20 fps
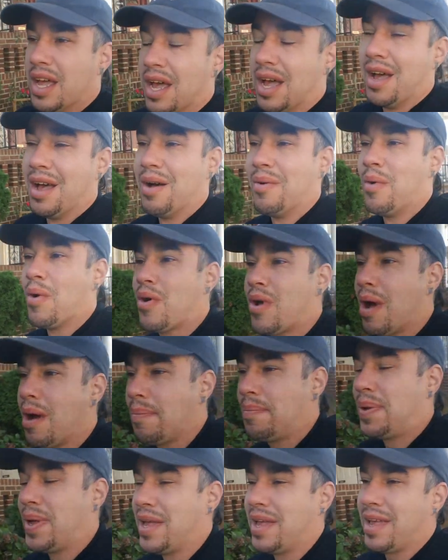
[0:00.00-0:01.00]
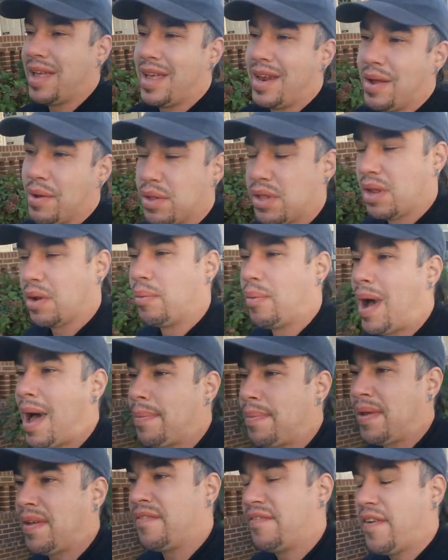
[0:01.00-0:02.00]
I uh, woke up and it was a
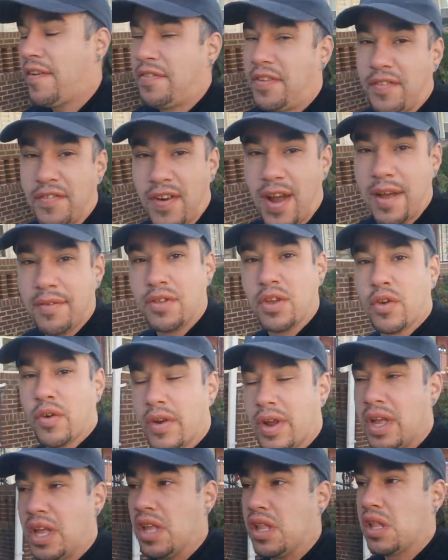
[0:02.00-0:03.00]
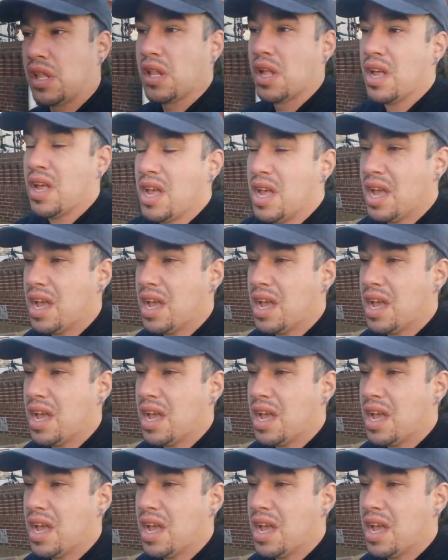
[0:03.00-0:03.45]
whopping fifty-five degrees.